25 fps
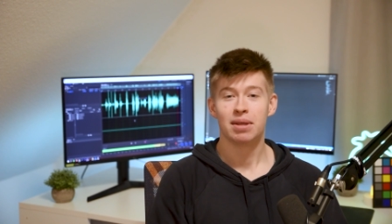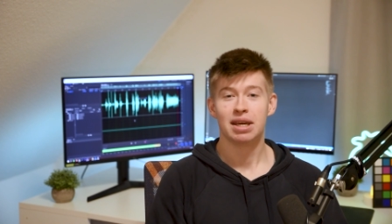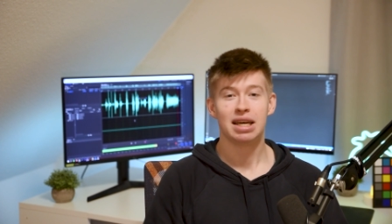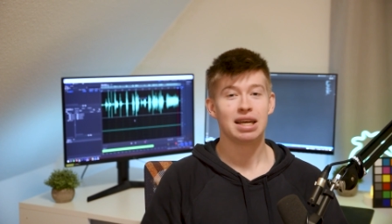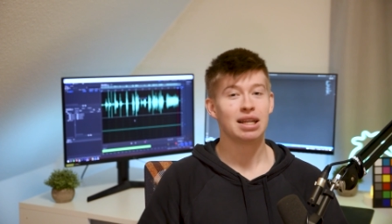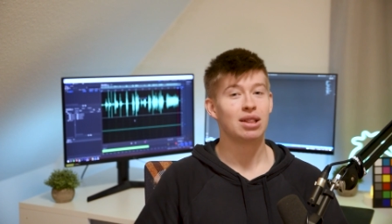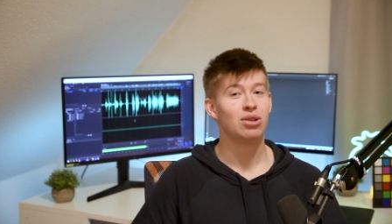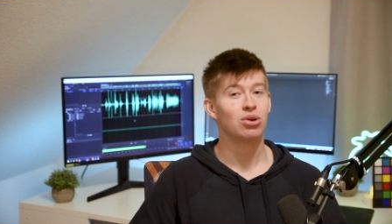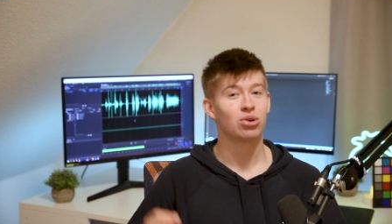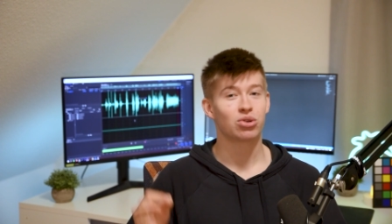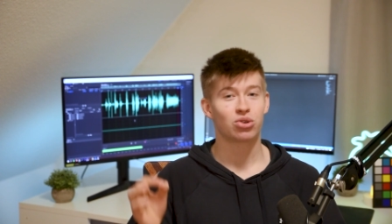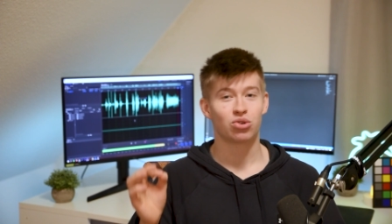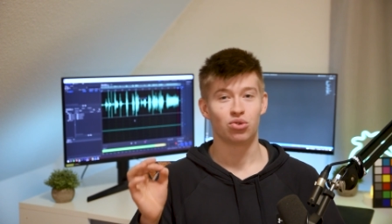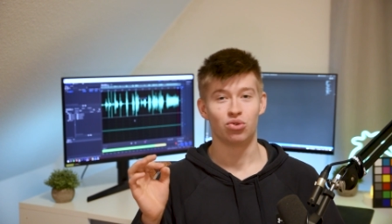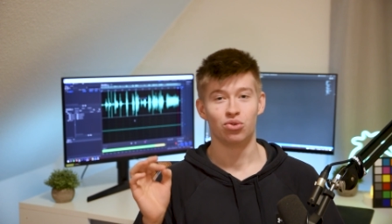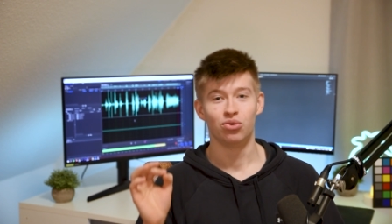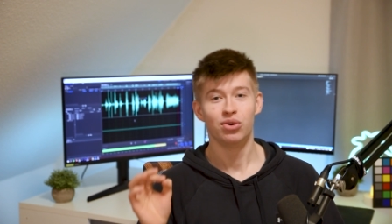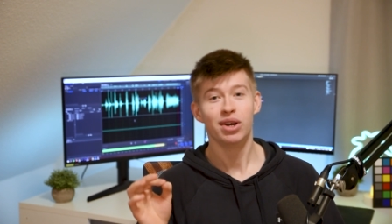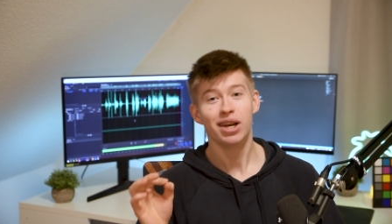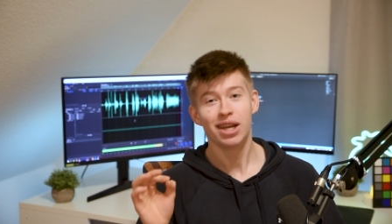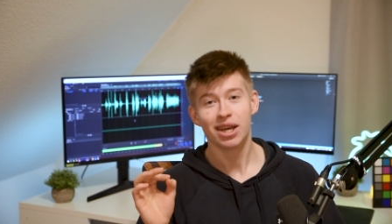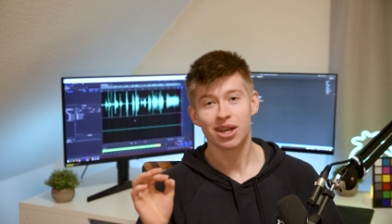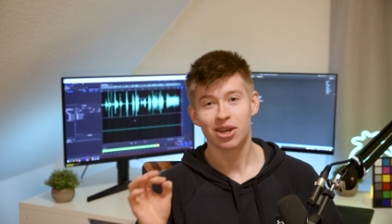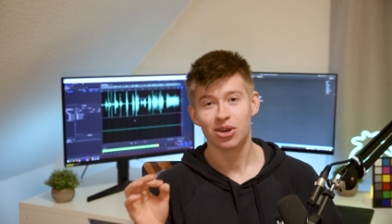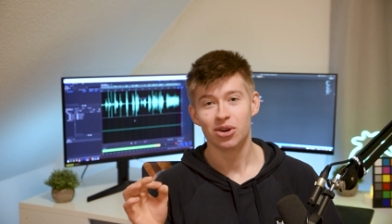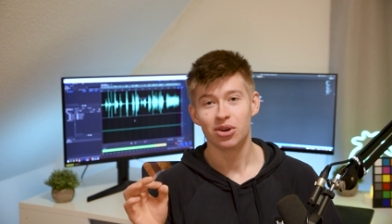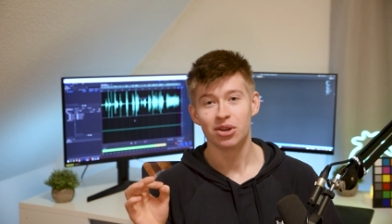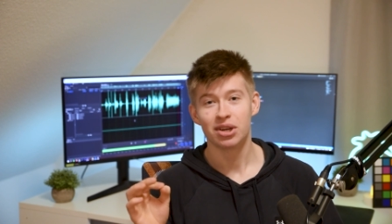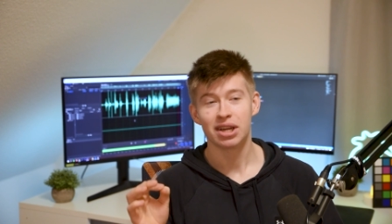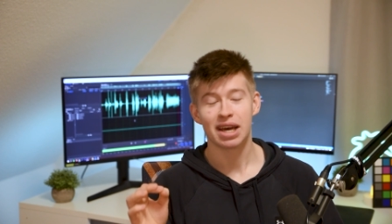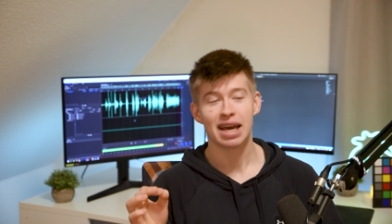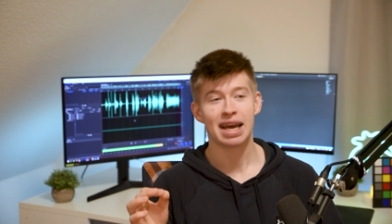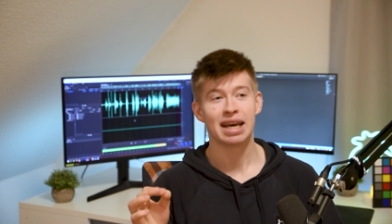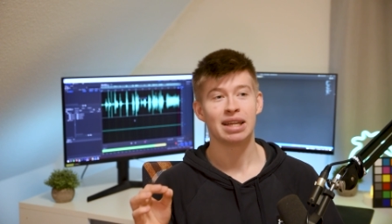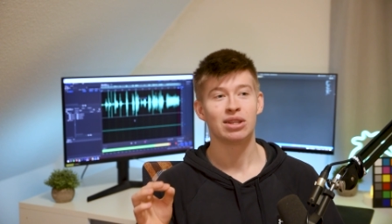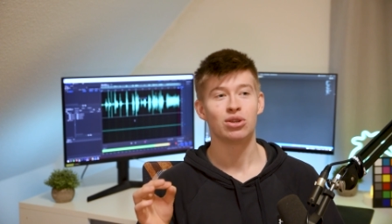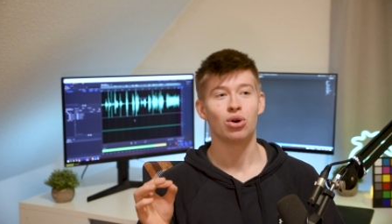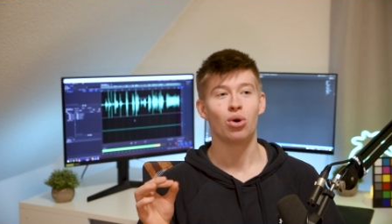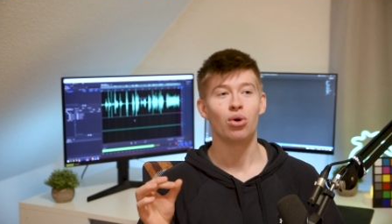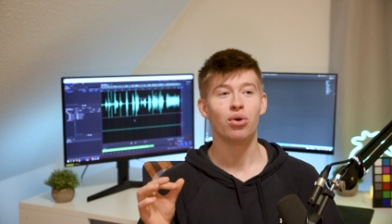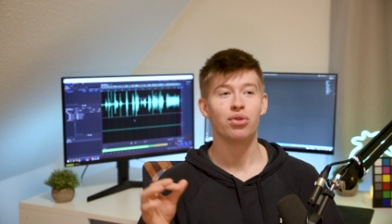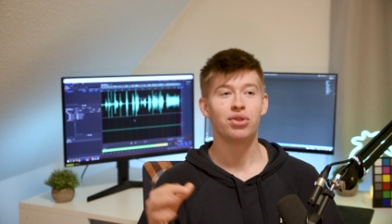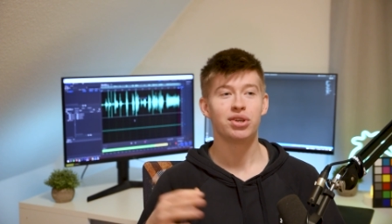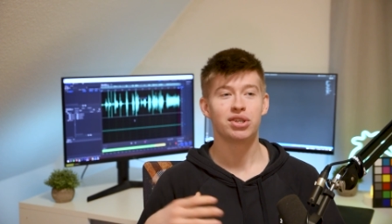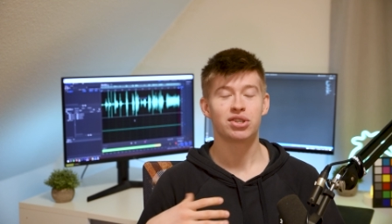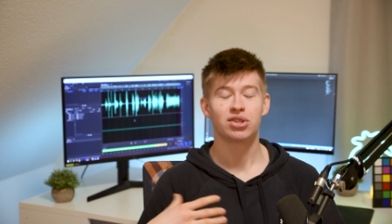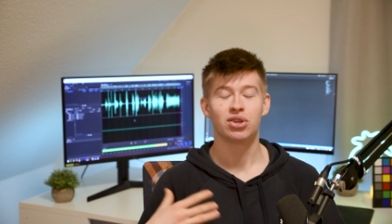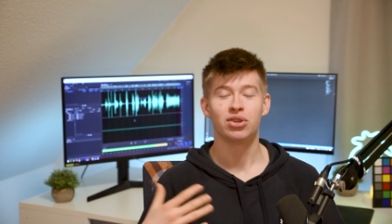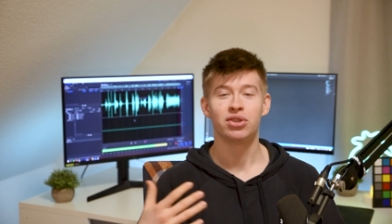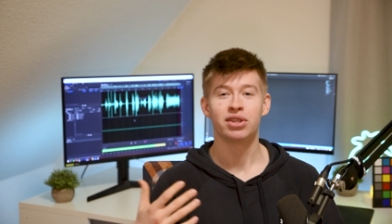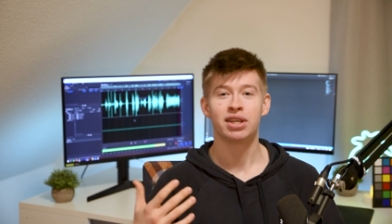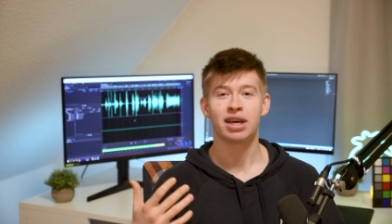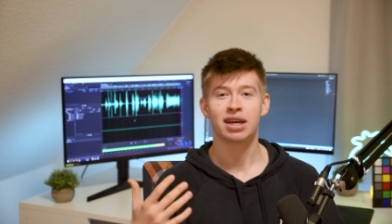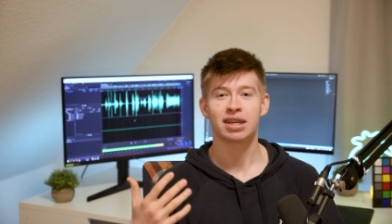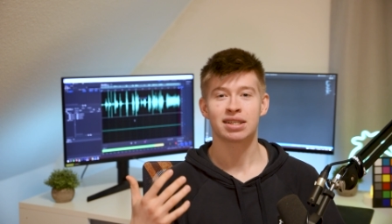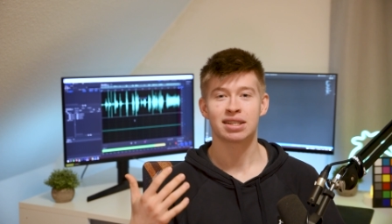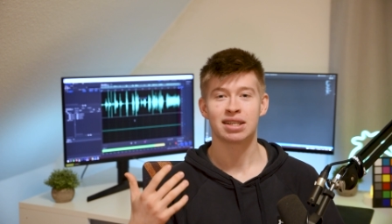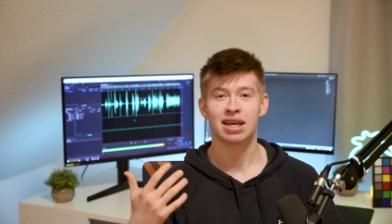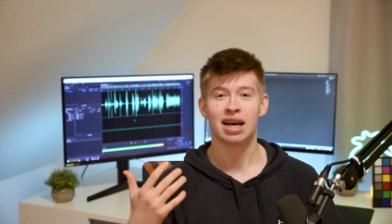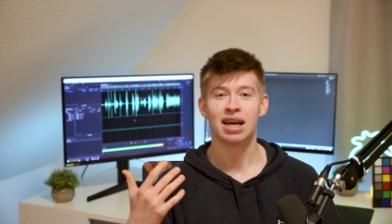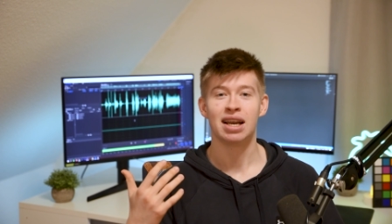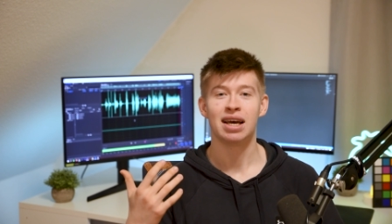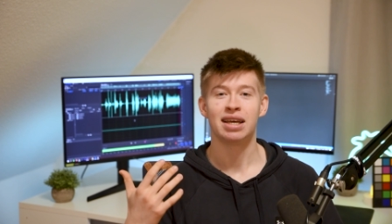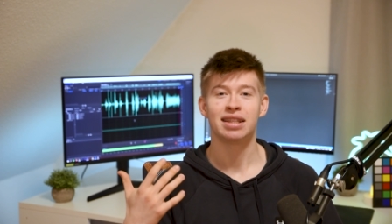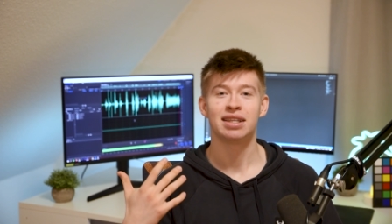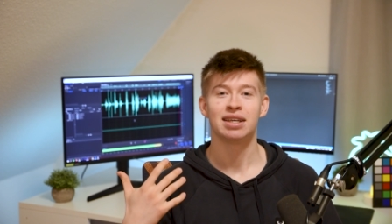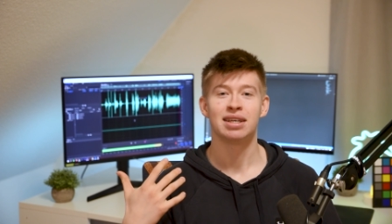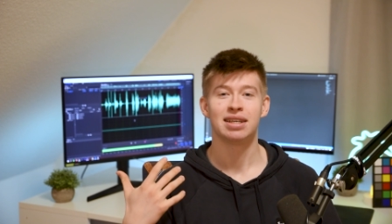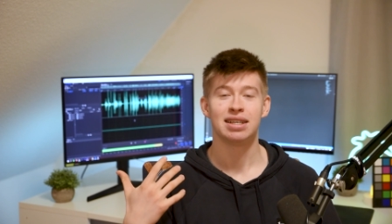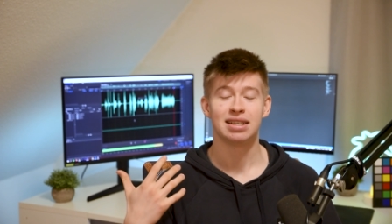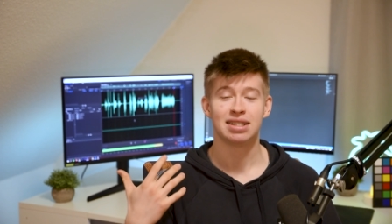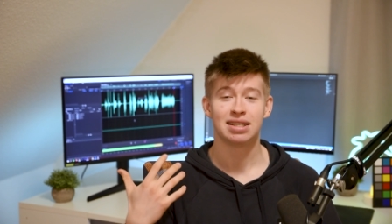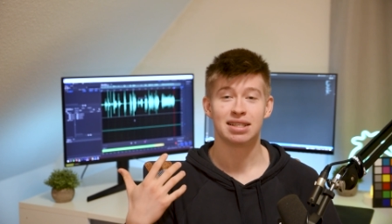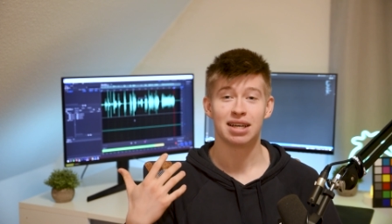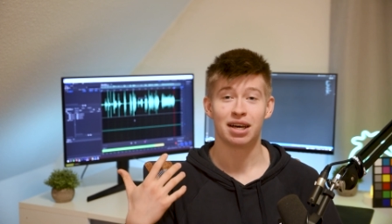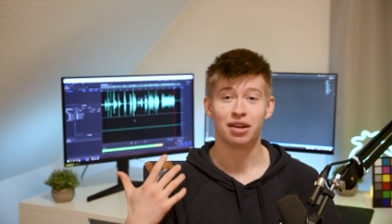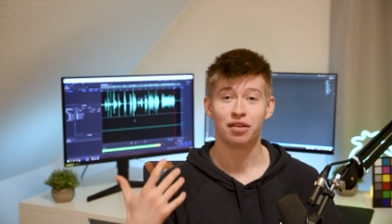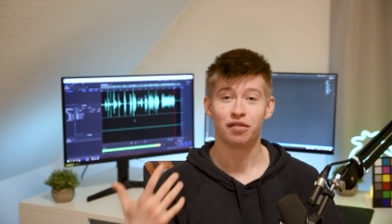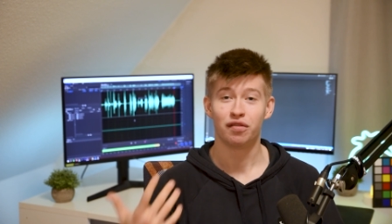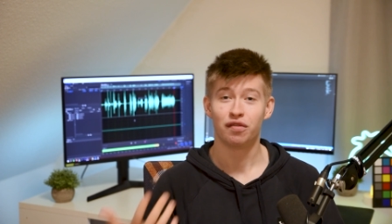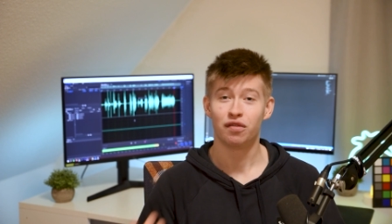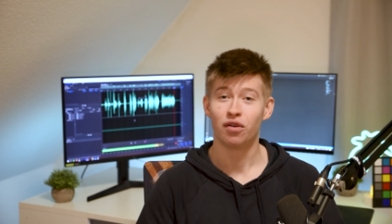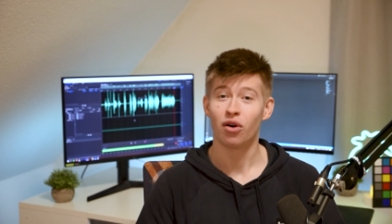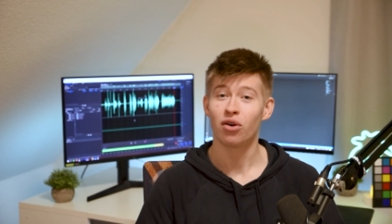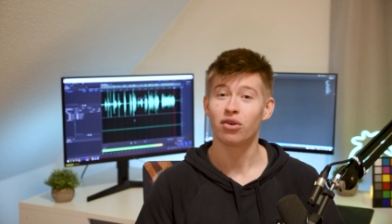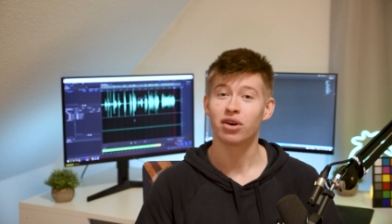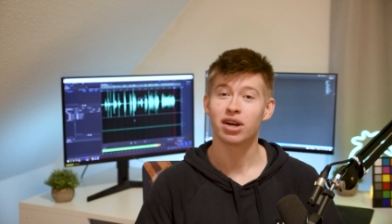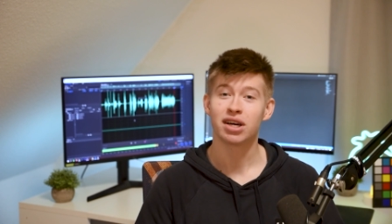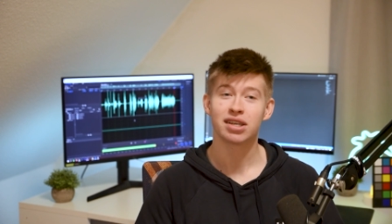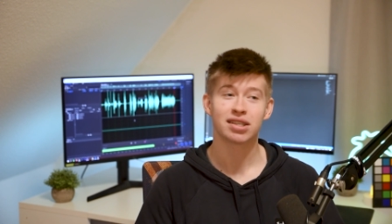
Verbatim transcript: It looks really good and all the syntax highlighting is done for